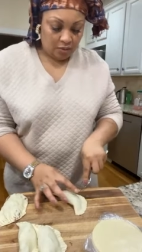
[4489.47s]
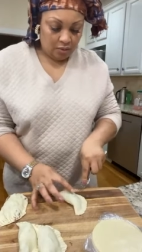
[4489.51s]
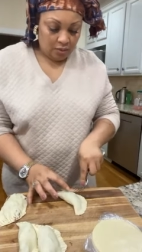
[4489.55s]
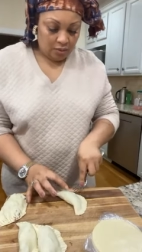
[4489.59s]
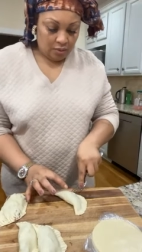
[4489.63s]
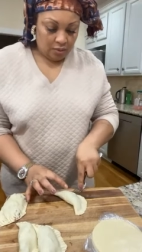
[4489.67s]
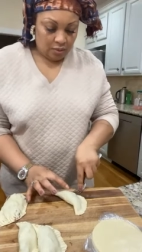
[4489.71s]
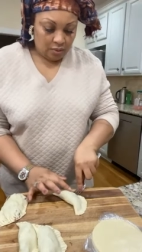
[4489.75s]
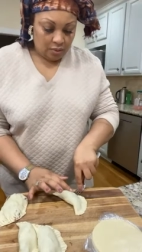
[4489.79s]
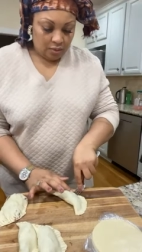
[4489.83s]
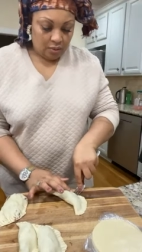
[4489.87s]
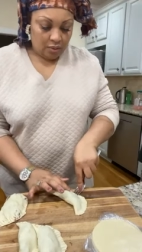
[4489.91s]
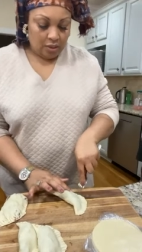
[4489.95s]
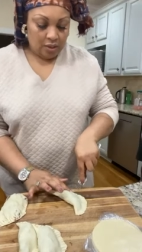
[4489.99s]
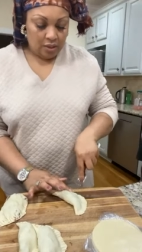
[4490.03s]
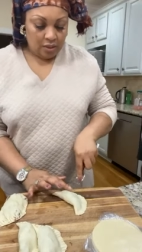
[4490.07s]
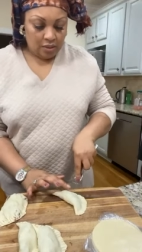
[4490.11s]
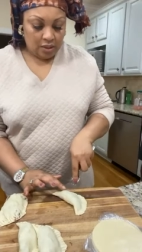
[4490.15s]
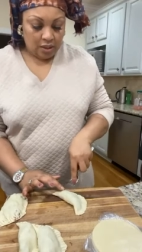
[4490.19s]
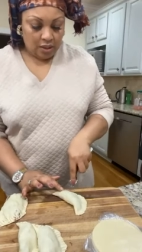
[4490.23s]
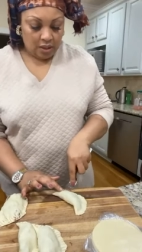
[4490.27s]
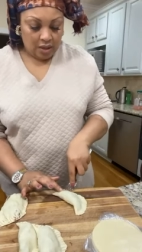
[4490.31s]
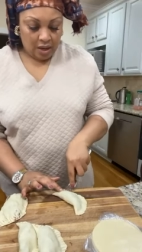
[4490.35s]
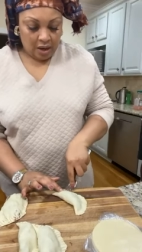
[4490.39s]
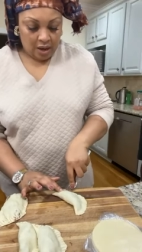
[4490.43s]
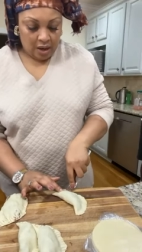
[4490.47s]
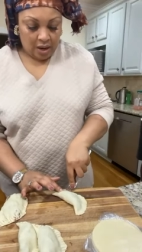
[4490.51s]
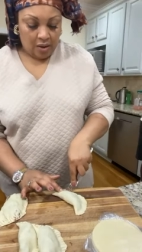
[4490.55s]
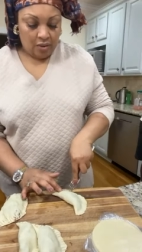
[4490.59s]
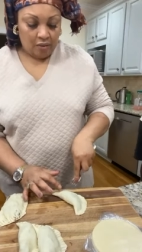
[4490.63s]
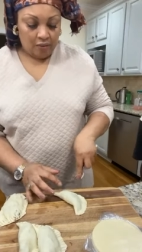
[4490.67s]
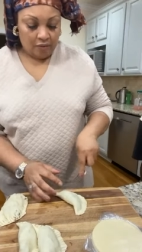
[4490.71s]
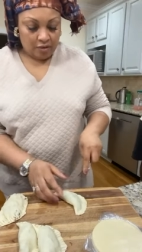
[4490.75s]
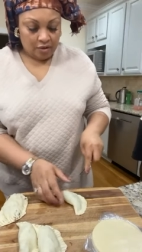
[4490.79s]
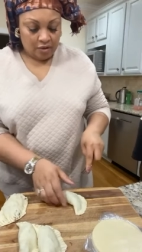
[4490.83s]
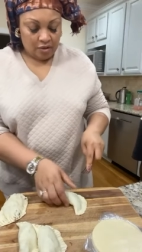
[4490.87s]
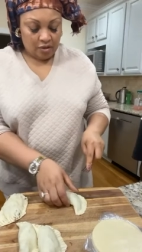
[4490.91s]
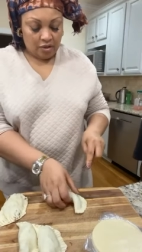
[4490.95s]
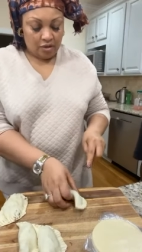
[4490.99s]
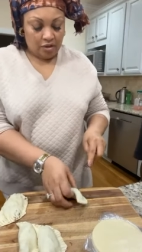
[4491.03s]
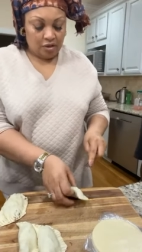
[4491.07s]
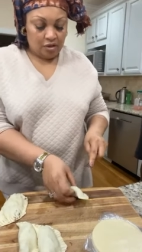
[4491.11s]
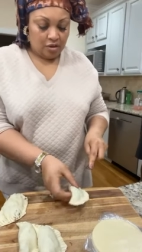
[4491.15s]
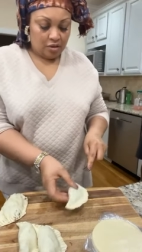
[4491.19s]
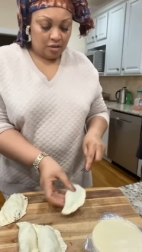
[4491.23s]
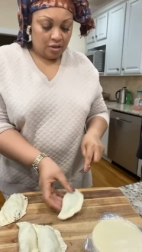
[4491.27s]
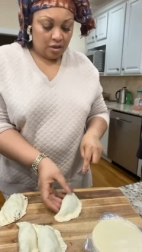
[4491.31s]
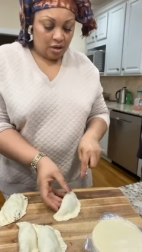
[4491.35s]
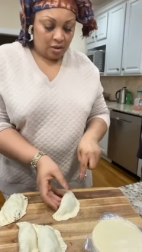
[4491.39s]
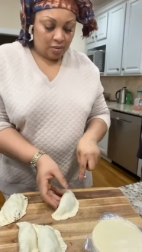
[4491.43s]
i just want to cook it and get out of
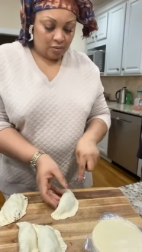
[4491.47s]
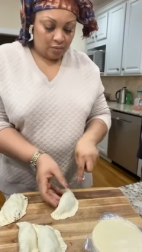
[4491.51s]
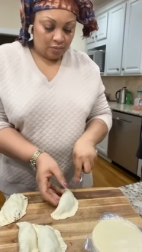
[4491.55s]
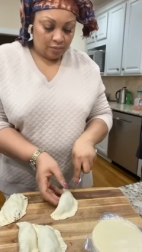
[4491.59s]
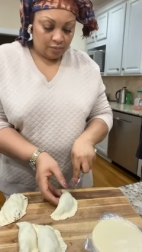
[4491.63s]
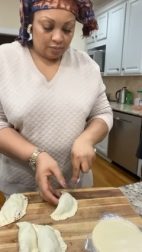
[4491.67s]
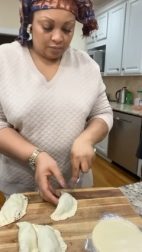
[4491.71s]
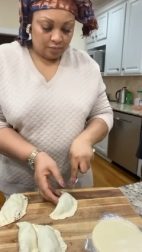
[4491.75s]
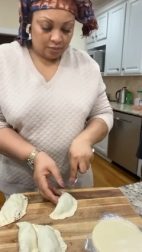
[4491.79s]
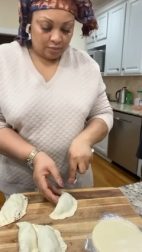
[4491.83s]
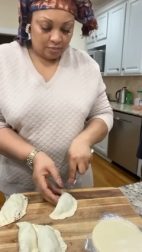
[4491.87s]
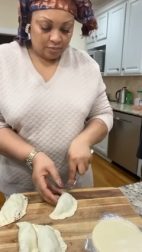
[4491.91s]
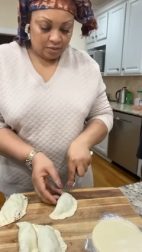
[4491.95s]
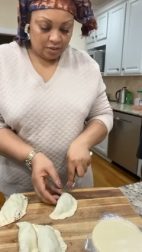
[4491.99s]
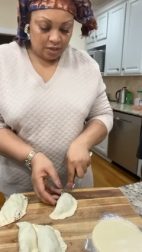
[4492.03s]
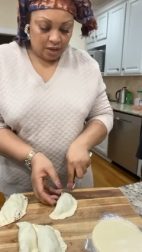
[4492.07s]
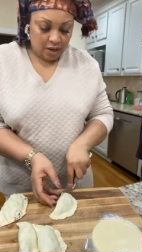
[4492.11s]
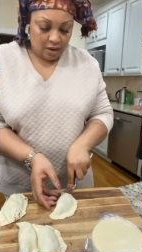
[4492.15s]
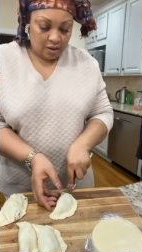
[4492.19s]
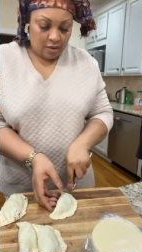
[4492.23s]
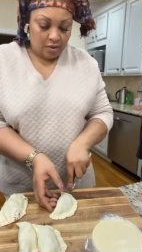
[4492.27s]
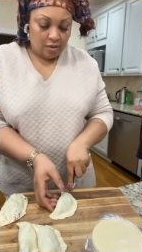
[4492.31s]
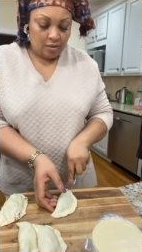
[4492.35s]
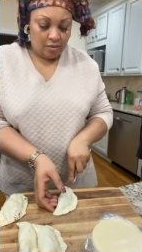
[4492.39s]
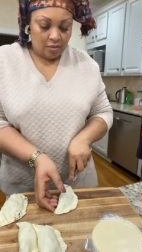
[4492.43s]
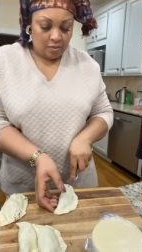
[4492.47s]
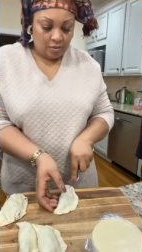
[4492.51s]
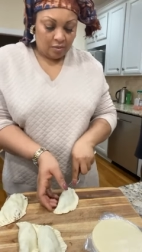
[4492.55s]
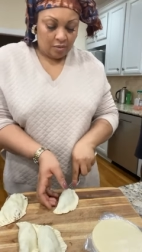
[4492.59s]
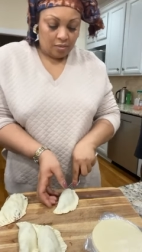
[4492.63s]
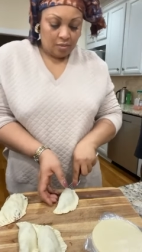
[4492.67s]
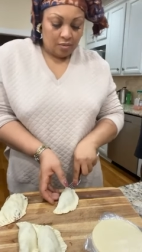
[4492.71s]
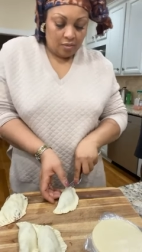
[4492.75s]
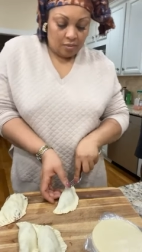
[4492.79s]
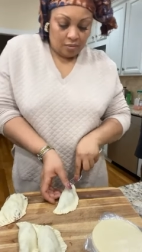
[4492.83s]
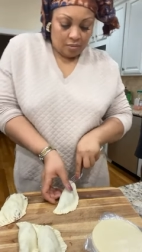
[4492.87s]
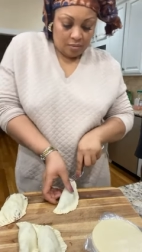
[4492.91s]
this kitchen now i'm tired